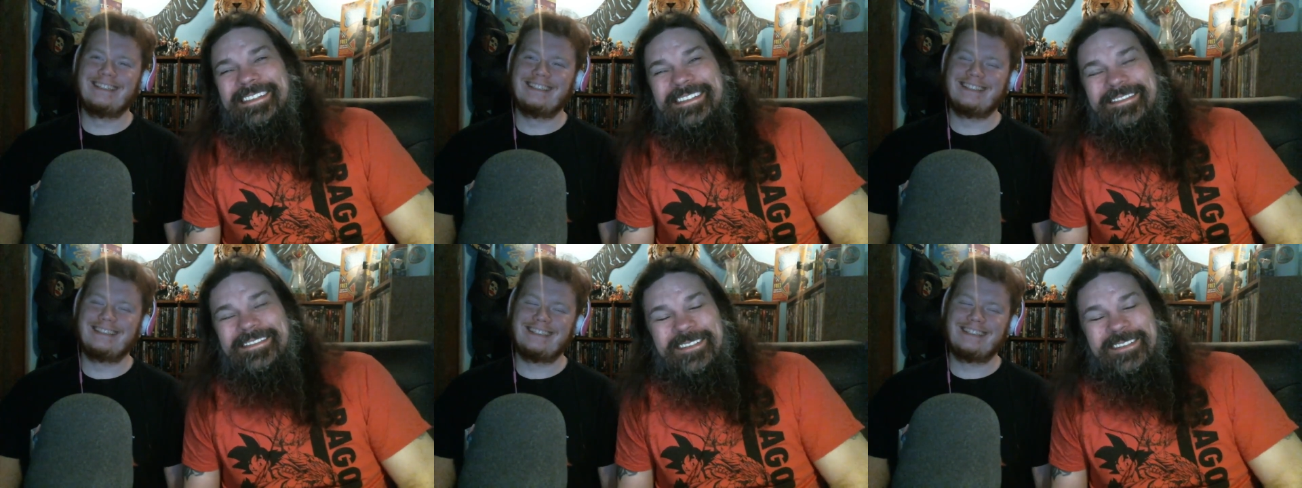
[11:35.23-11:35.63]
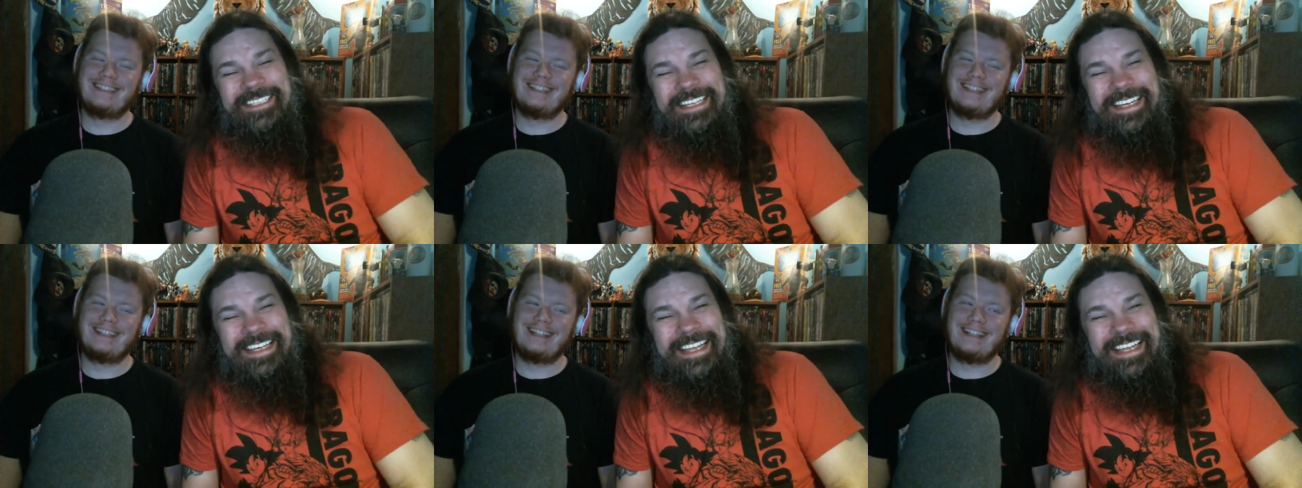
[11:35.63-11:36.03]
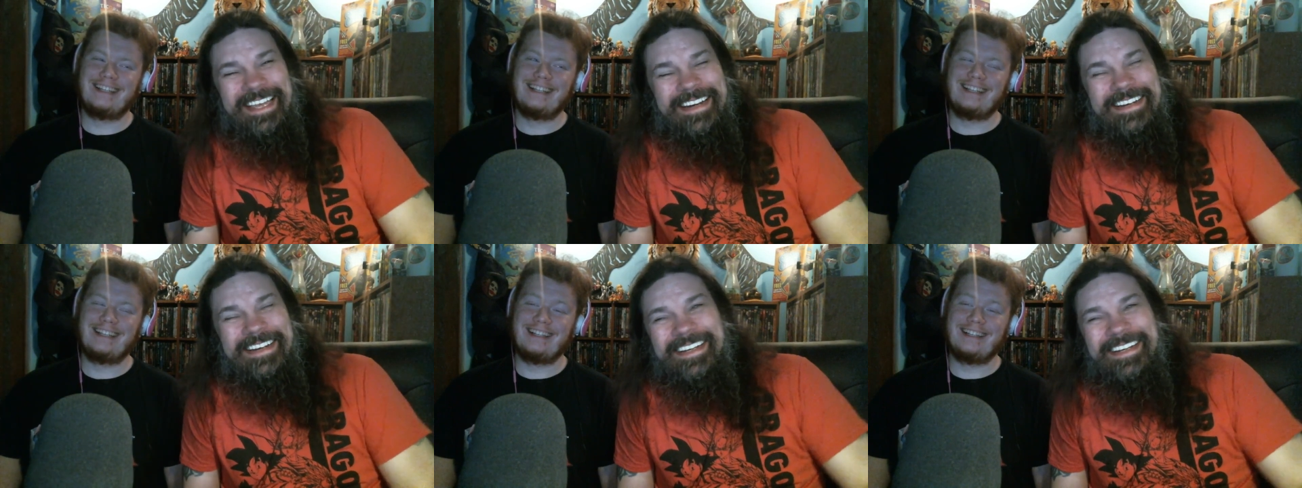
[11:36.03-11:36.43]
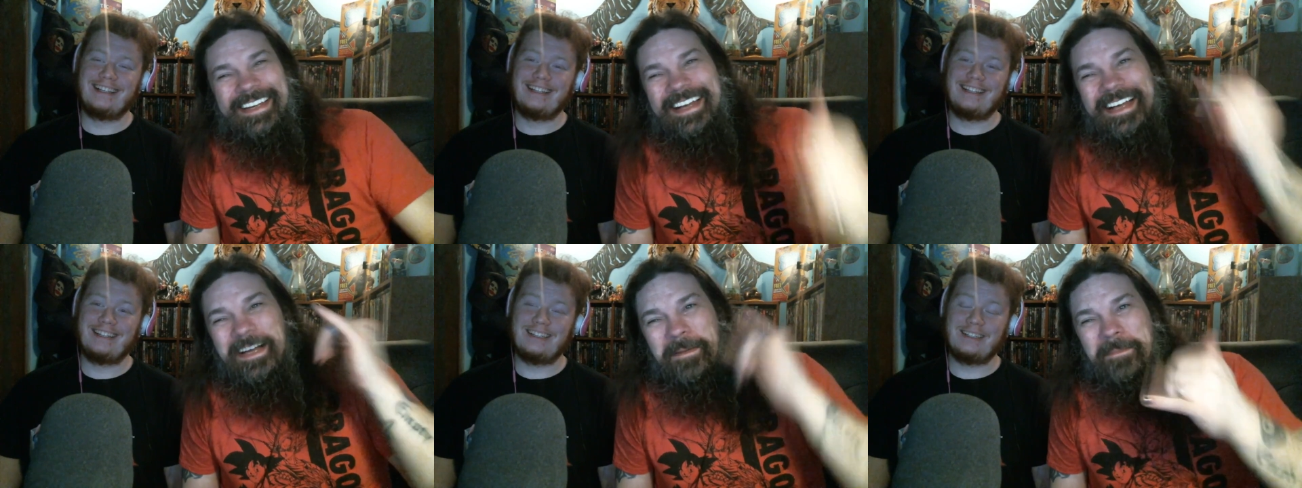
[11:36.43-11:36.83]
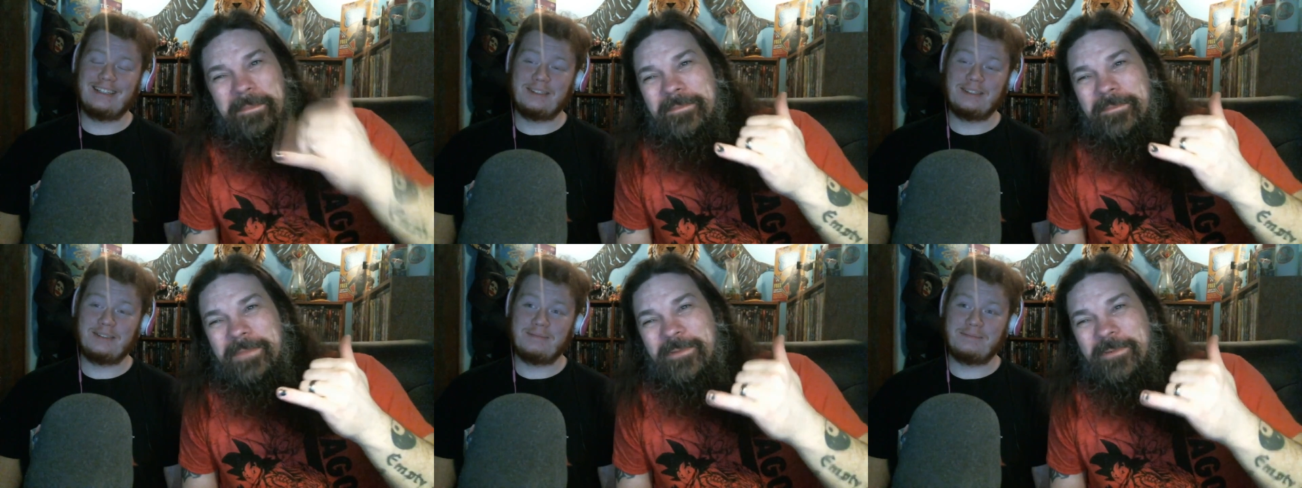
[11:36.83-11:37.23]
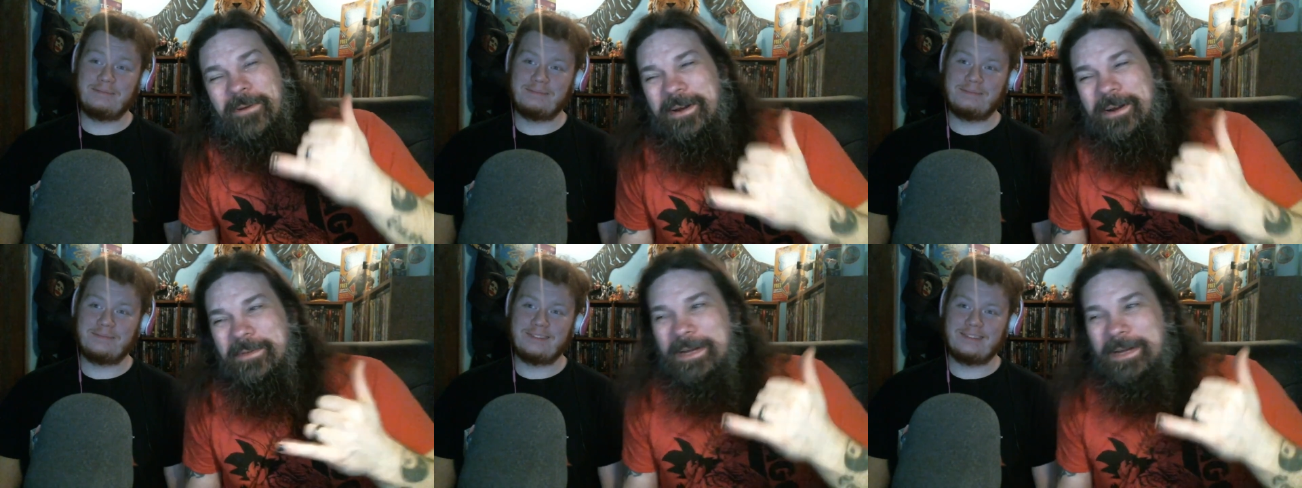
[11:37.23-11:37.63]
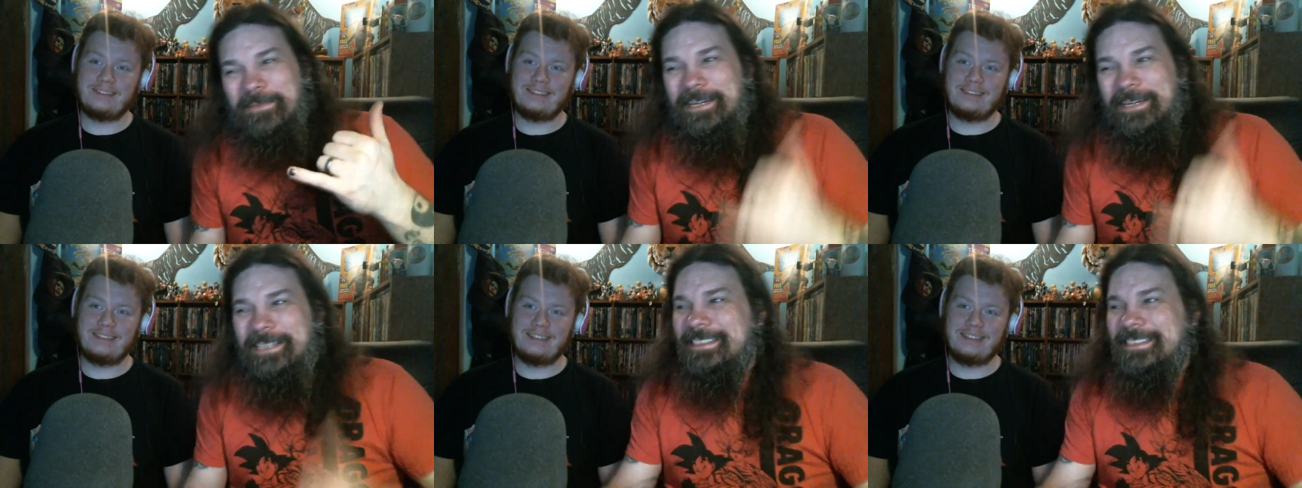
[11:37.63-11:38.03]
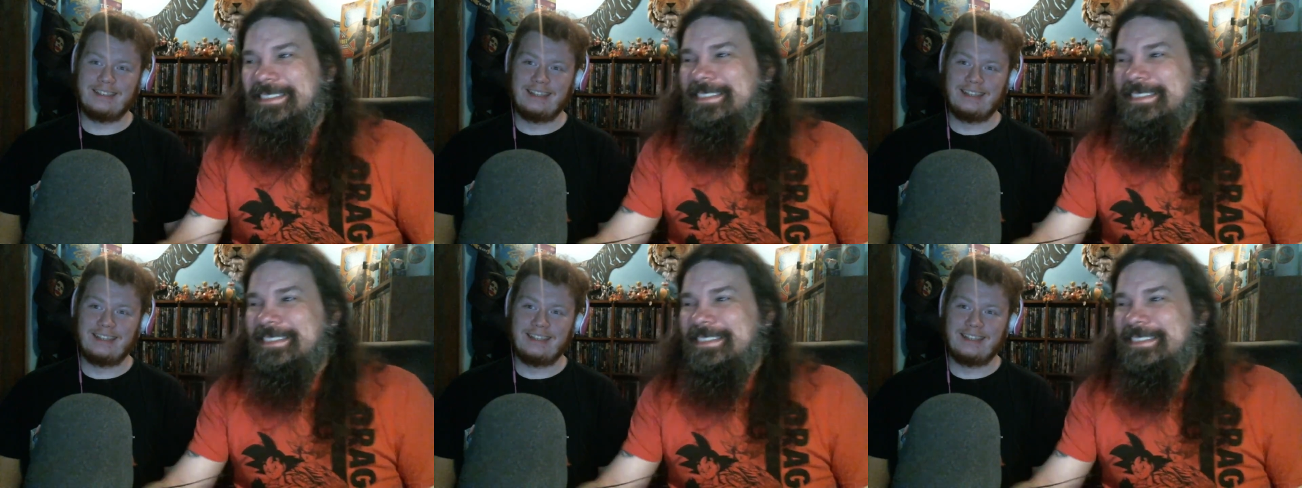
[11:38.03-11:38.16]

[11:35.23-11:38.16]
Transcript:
Speaker 1: We'll see you later. Um, be water, my friends.